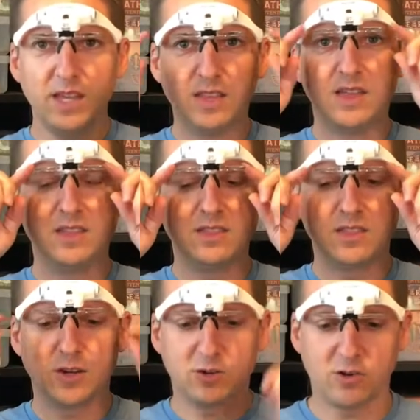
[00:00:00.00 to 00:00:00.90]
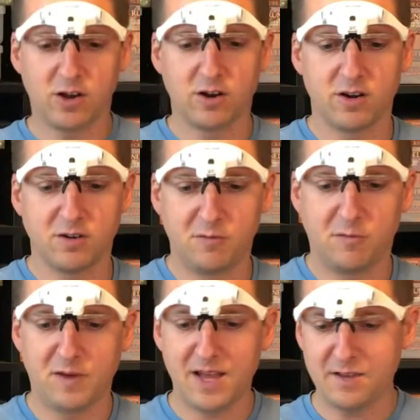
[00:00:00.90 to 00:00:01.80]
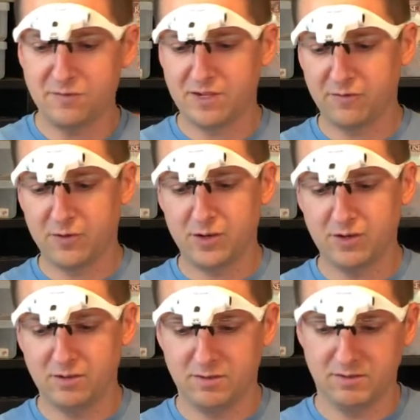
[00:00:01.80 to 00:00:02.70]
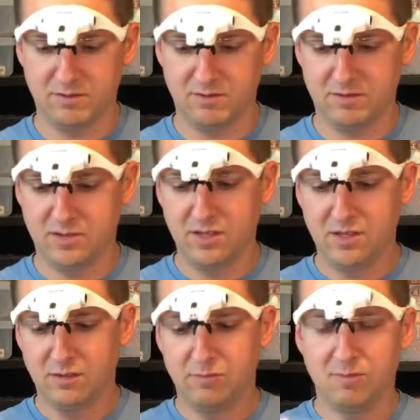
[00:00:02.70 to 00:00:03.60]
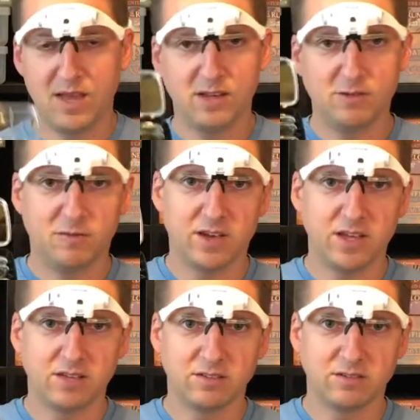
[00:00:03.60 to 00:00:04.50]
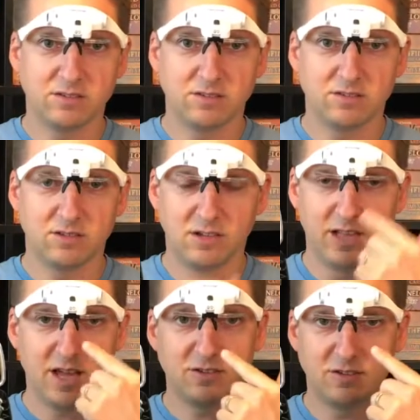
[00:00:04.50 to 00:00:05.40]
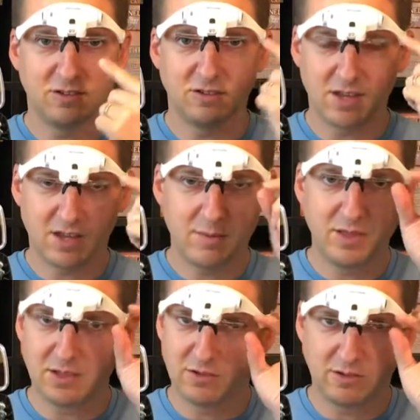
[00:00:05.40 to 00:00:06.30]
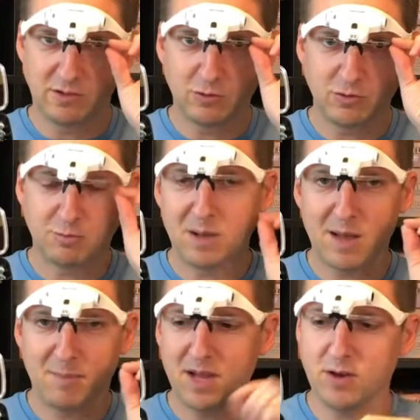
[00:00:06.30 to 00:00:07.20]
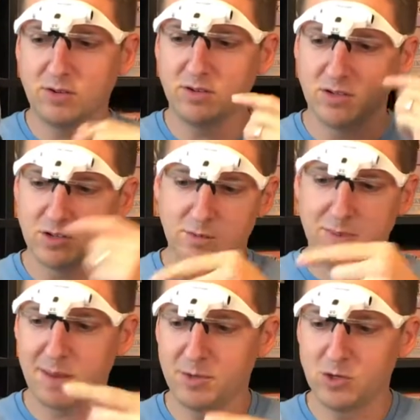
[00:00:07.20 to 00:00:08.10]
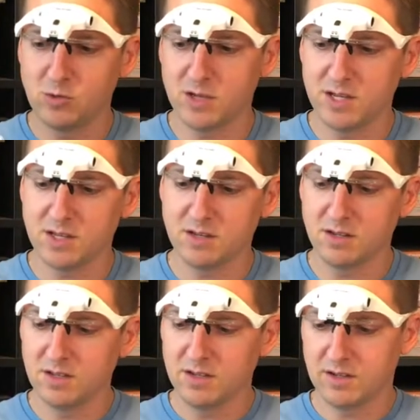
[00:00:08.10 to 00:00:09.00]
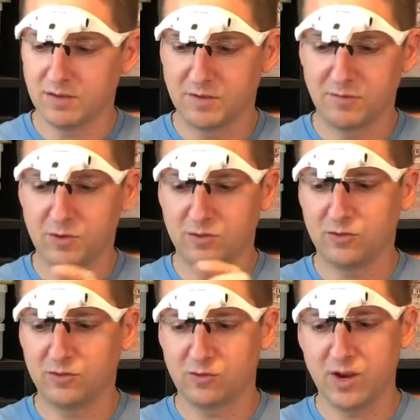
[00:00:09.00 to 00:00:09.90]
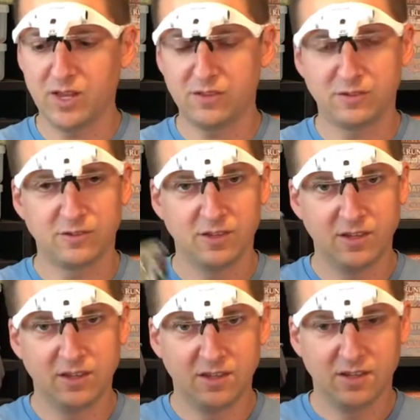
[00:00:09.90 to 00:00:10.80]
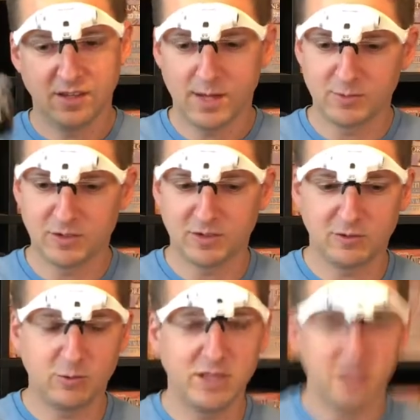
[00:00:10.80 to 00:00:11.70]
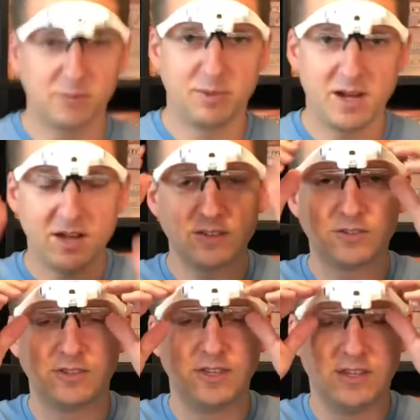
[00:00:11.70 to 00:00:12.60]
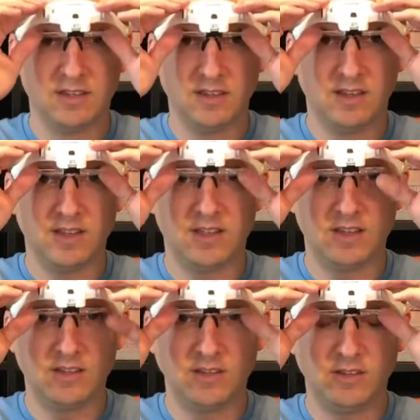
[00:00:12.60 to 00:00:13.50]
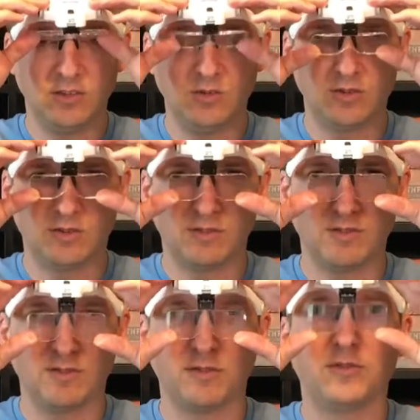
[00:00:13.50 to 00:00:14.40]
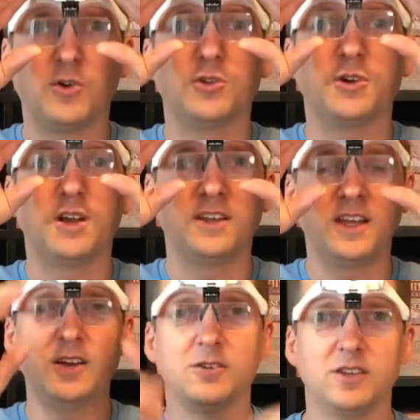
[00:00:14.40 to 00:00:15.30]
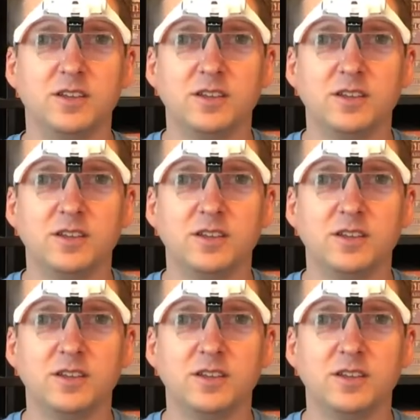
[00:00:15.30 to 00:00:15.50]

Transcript: And then there are 5 different magnifying glasses that come in. This will just pop out, and you can pop a new one in of different strengths. Comes in a sweet little box, and then you just fold her on down.